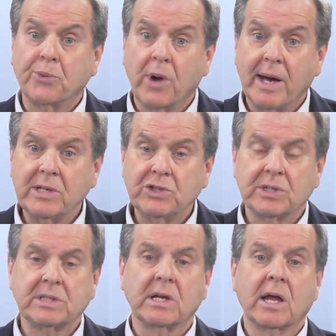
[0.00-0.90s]
Prize
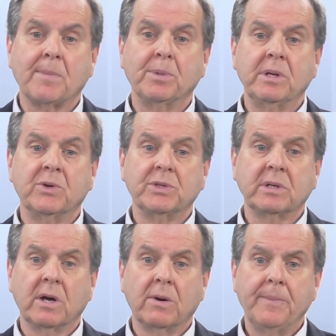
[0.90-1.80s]
just a couple of
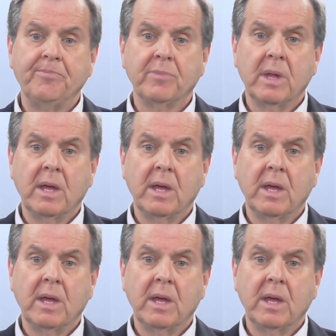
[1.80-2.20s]
years ago.